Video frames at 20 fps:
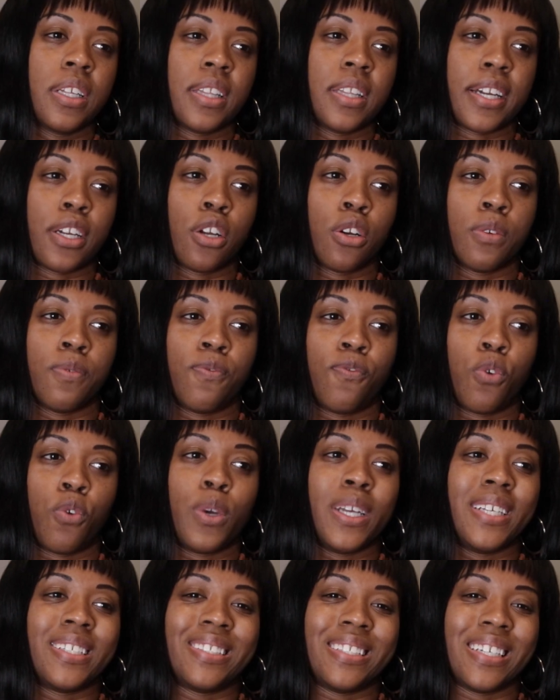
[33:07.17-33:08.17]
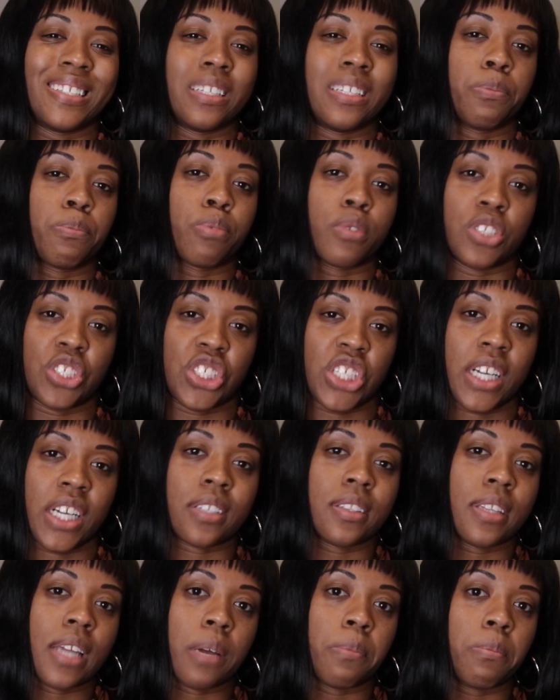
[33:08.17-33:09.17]
Like, her voice doesn't
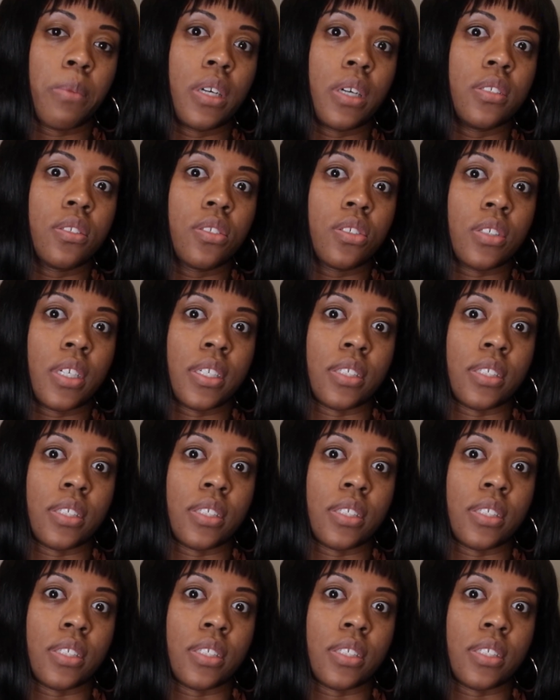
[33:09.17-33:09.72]
project that much.